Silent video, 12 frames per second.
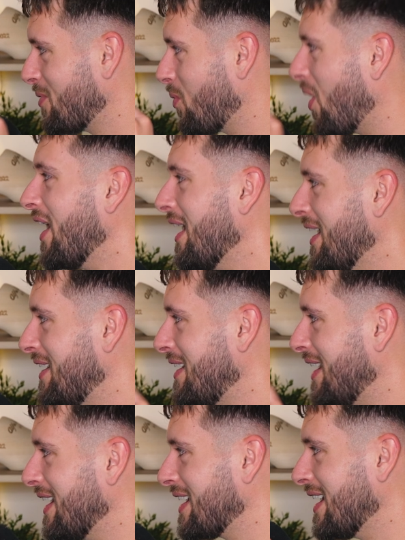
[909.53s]
wire
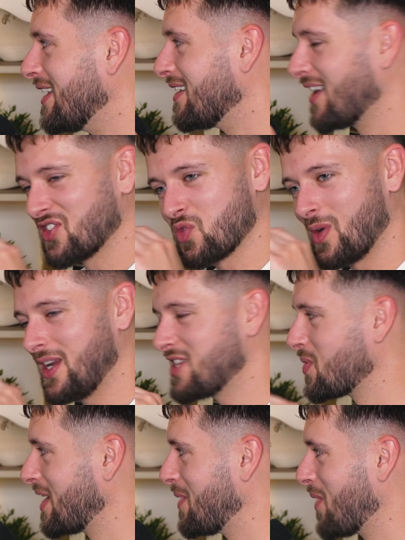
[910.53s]
again, like
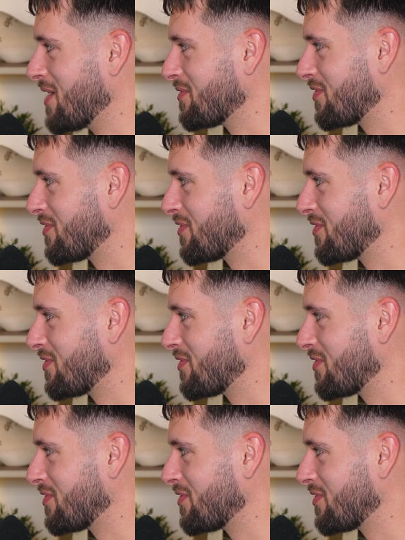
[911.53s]
2021